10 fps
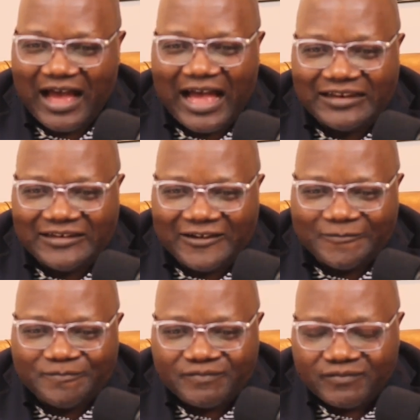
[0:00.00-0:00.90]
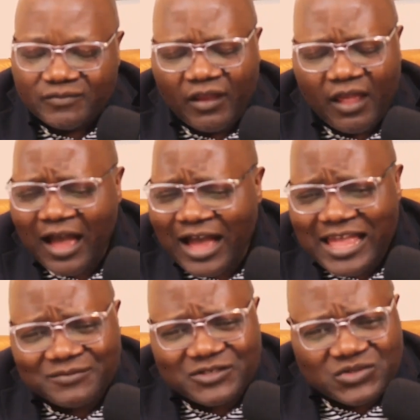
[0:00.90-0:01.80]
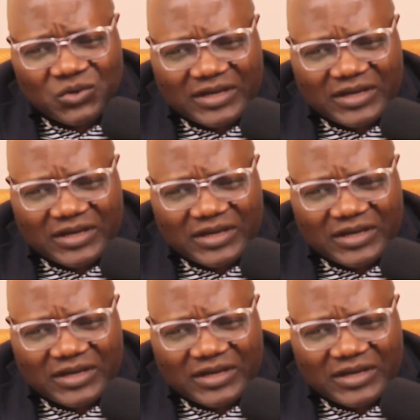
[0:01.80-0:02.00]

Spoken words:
And I am so